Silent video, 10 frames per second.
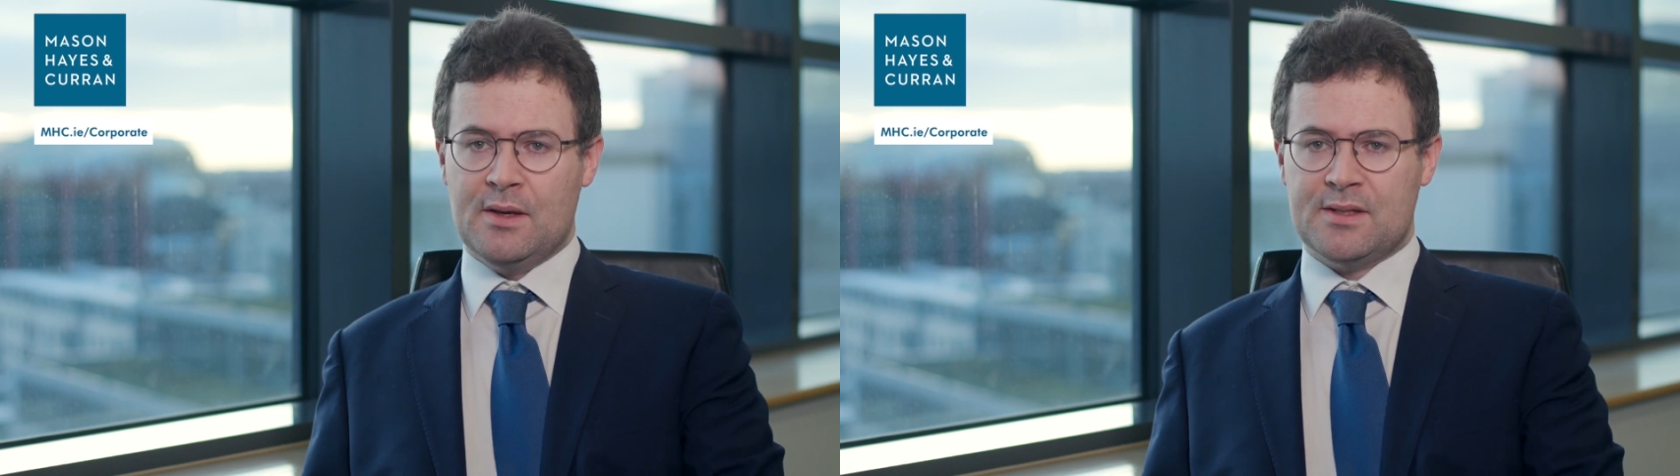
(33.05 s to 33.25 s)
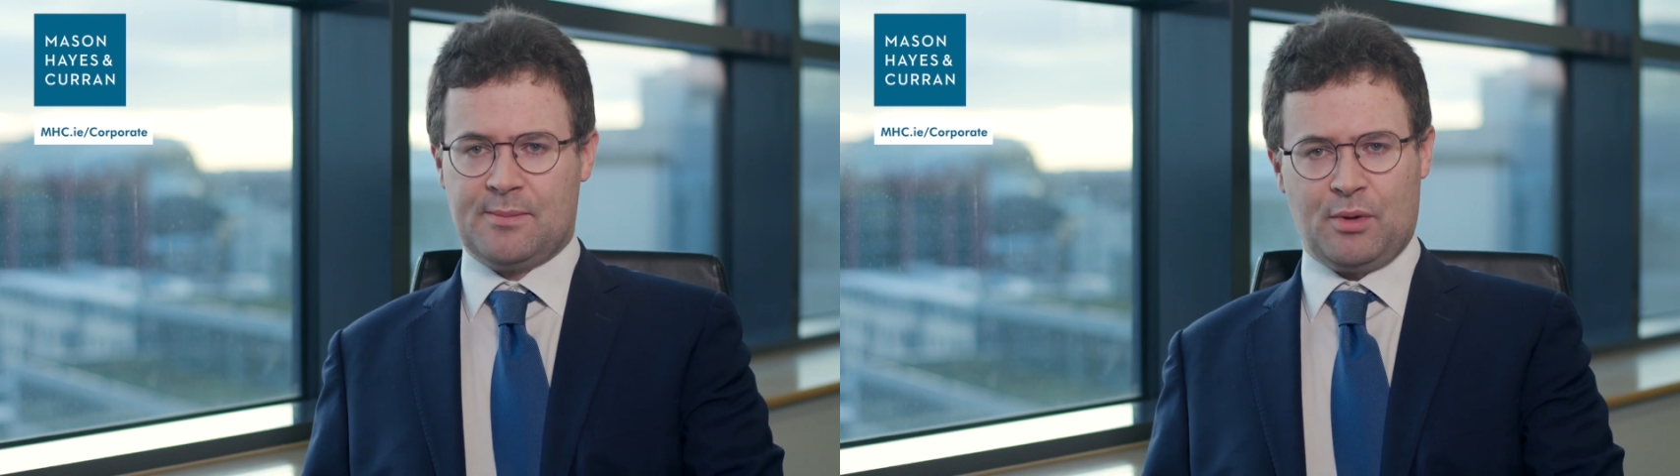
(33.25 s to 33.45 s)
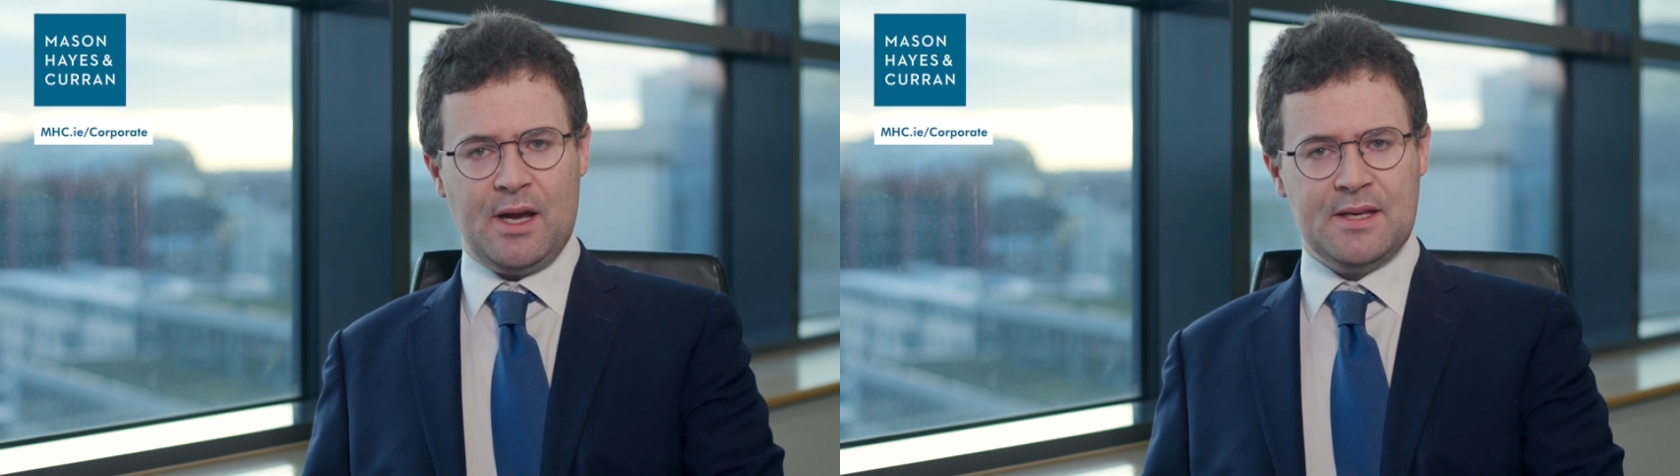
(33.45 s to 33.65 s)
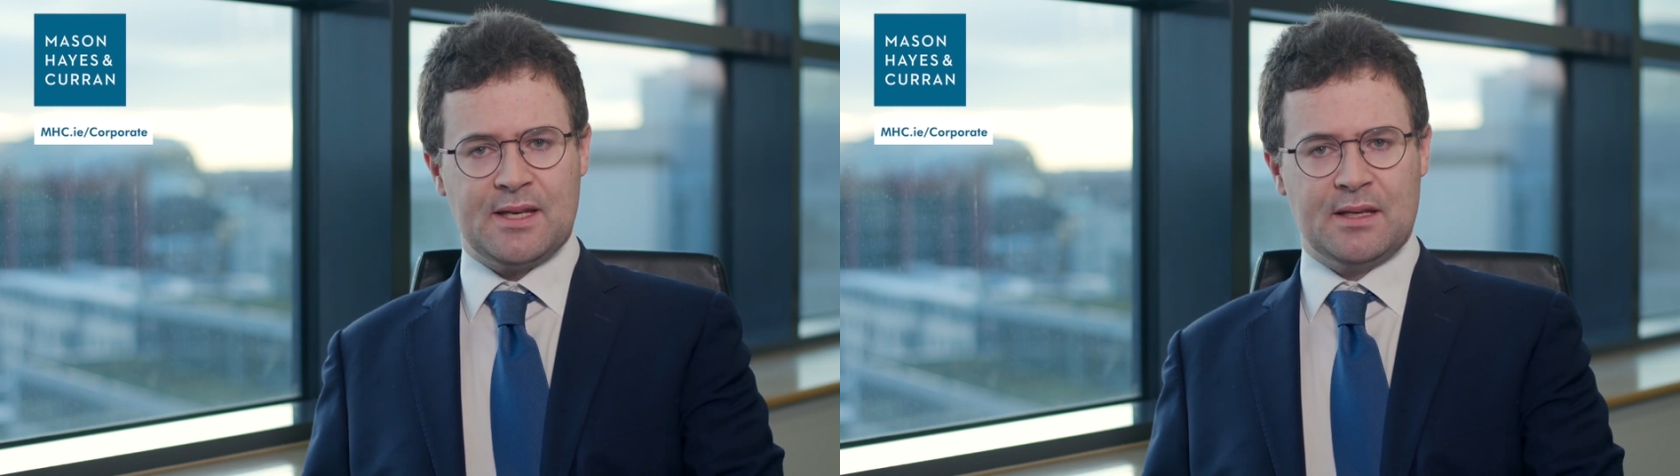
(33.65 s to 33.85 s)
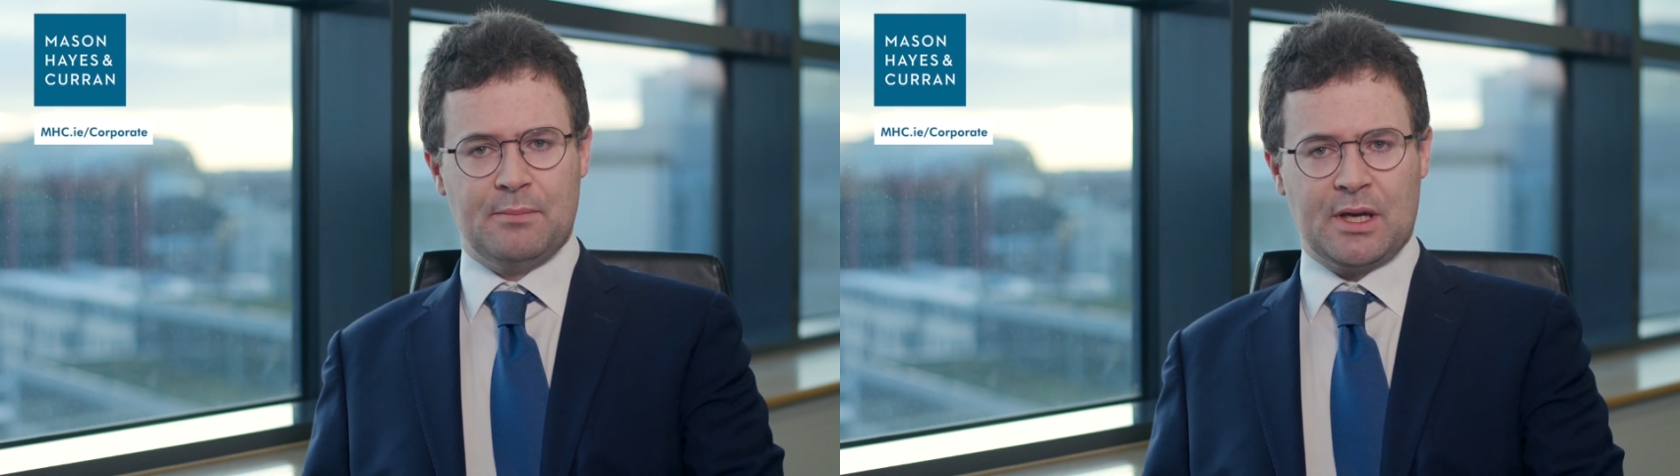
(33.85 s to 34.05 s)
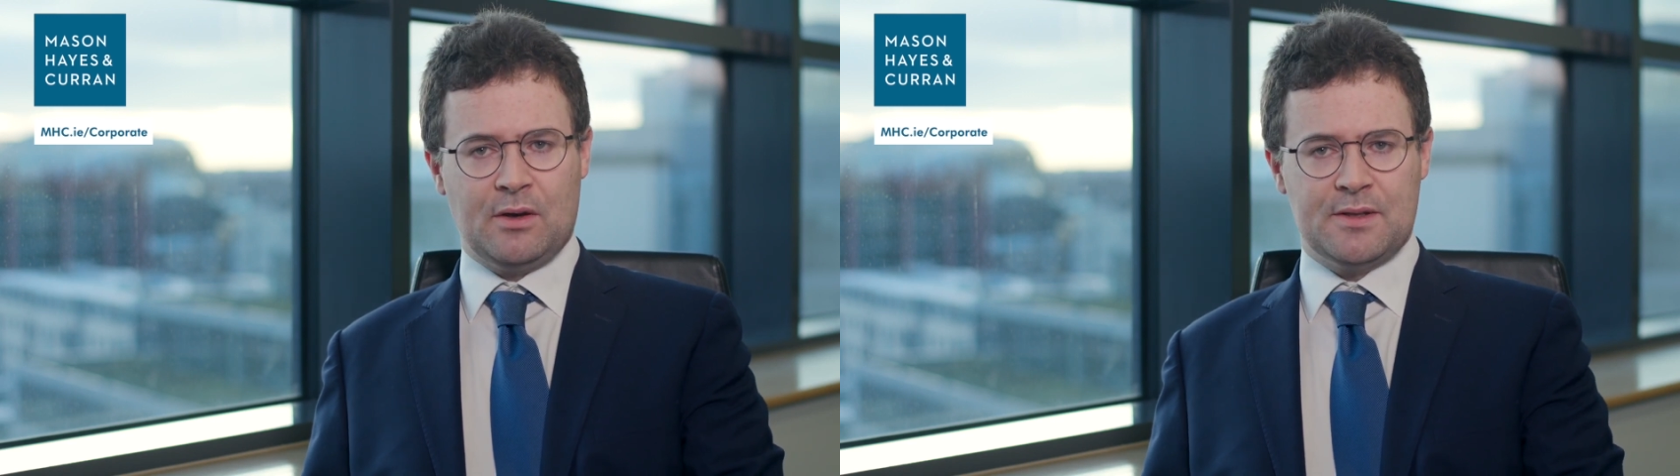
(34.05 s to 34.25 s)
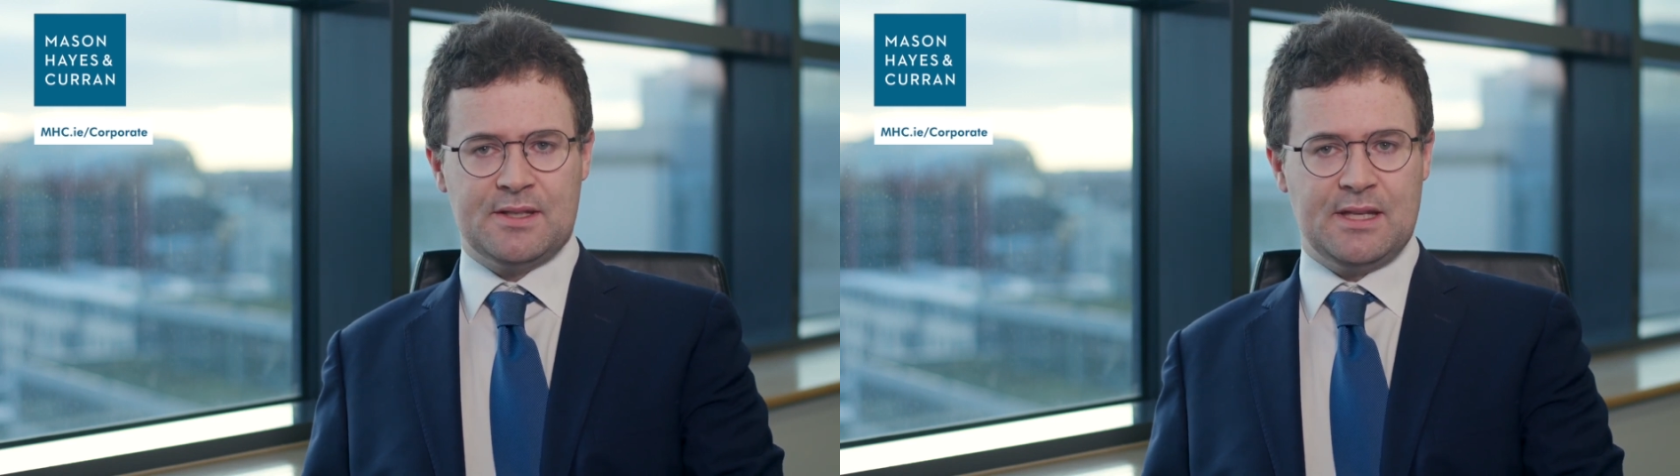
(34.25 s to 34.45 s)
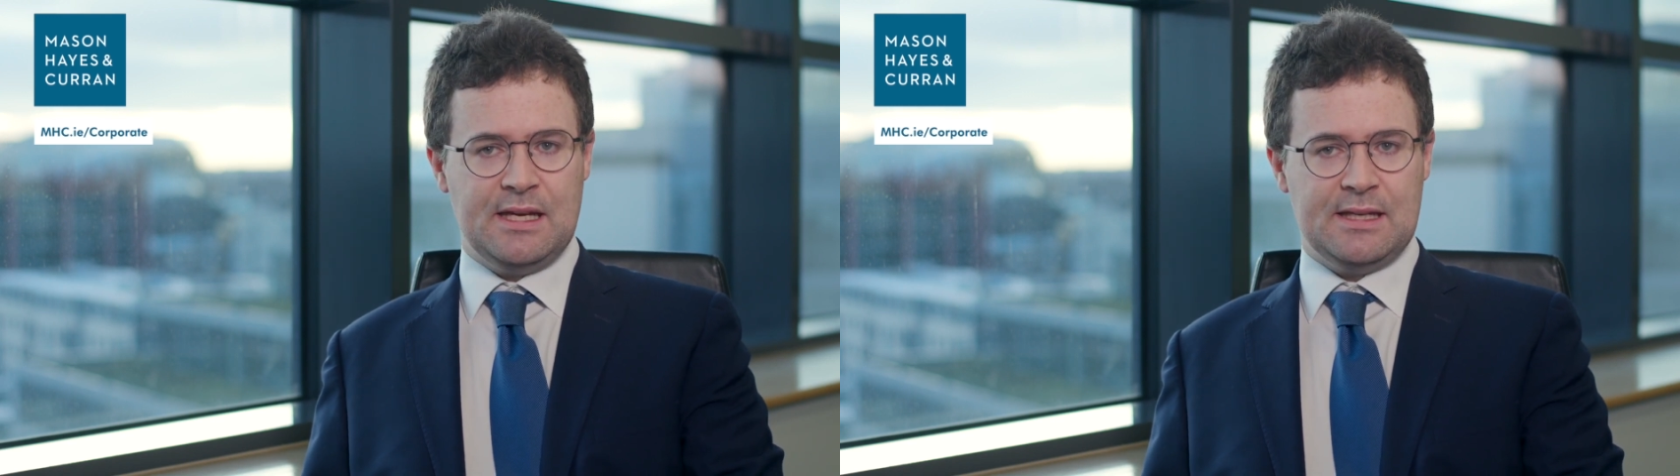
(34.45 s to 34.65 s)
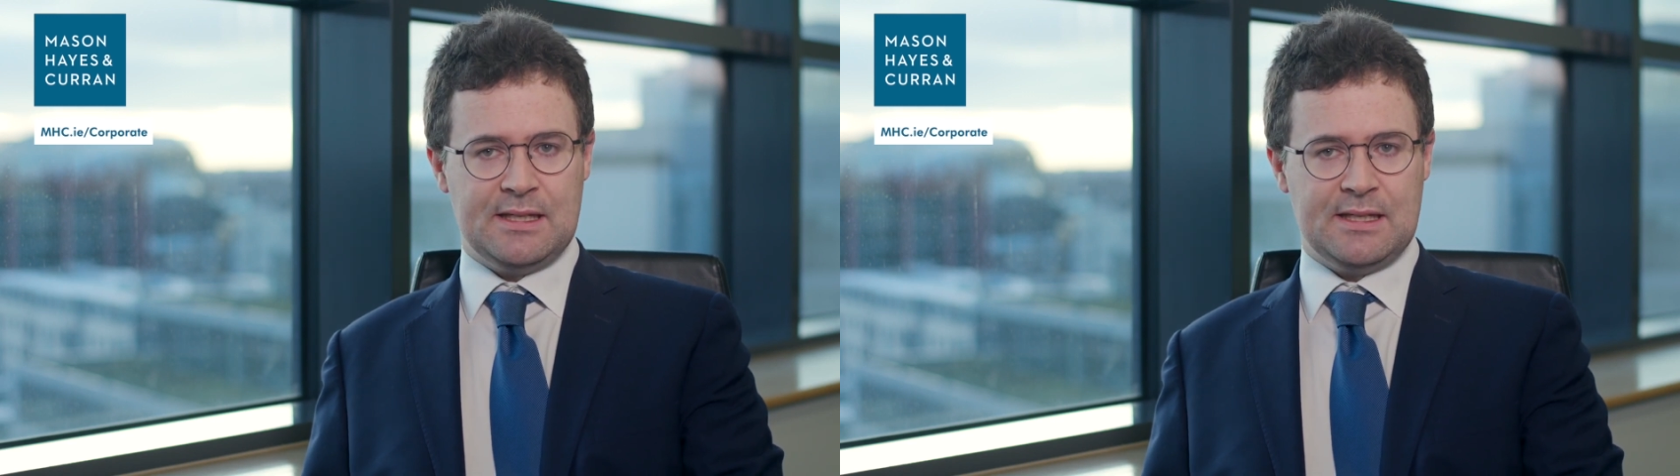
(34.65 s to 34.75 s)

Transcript: Surprising because the